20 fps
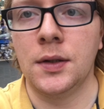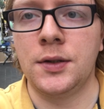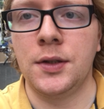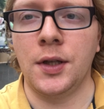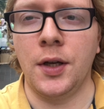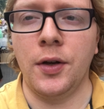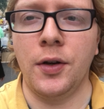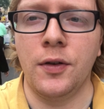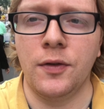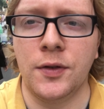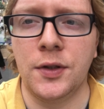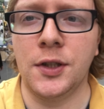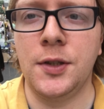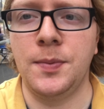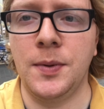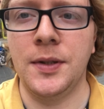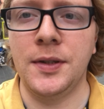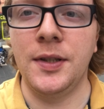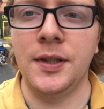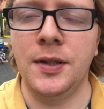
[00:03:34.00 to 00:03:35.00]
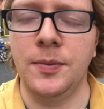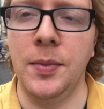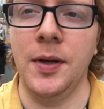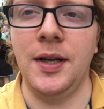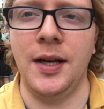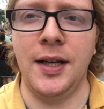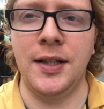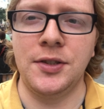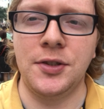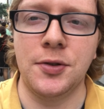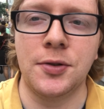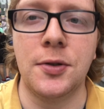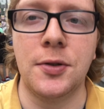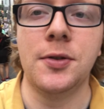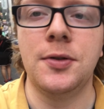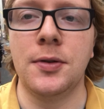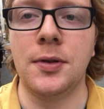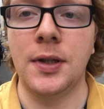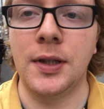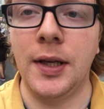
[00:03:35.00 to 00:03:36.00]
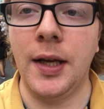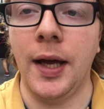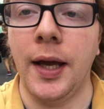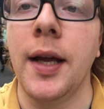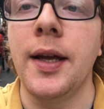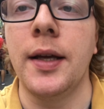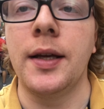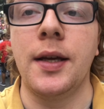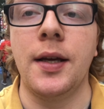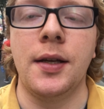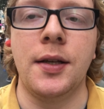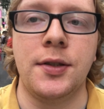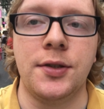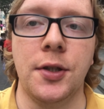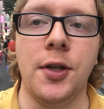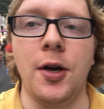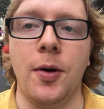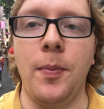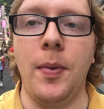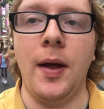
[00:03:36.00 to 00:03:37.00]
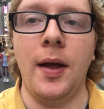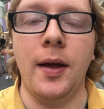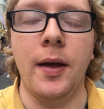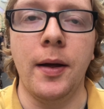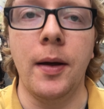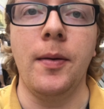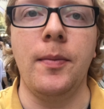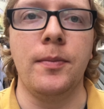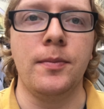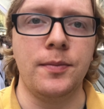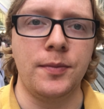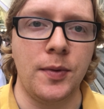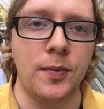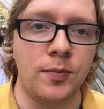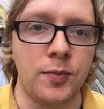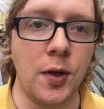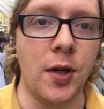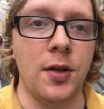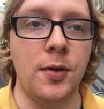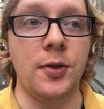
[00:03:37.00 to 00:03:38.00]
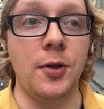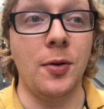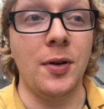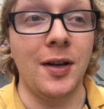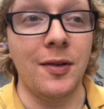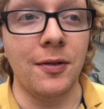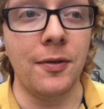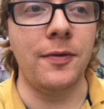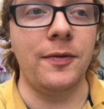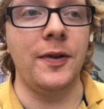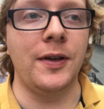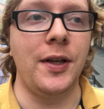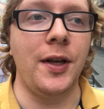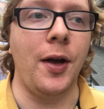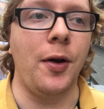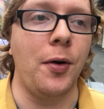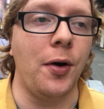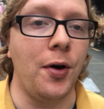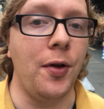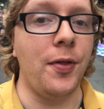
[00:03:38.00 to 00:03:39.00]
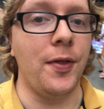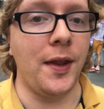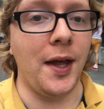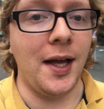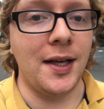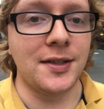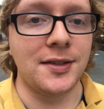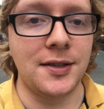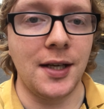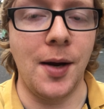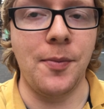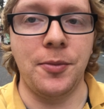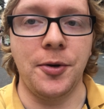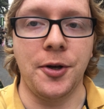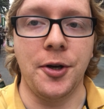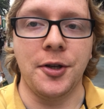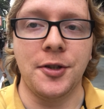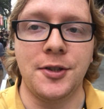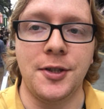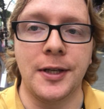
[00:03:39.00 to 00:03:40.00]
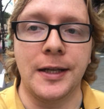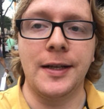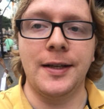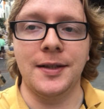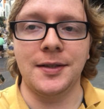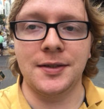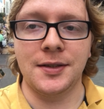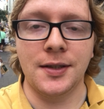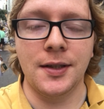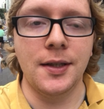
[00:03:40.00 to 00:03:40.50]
So I've just been to the Big Angel cake shop. I'm gonna do another video on that separate to this.